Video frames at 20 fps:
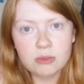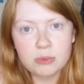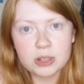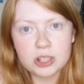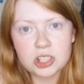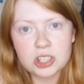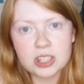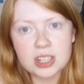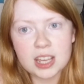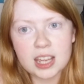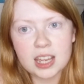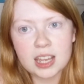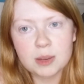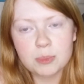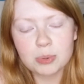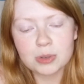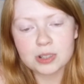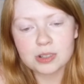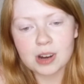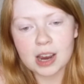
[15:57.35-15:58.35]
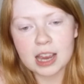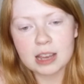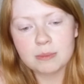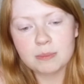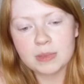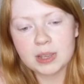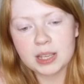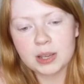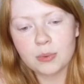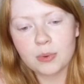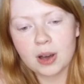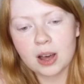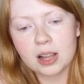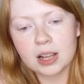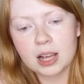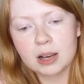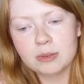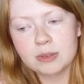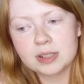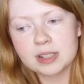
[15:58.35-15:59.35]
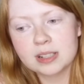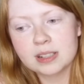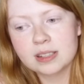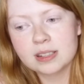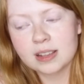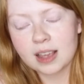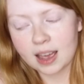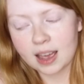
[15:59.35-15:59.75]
which they prescribed me while I was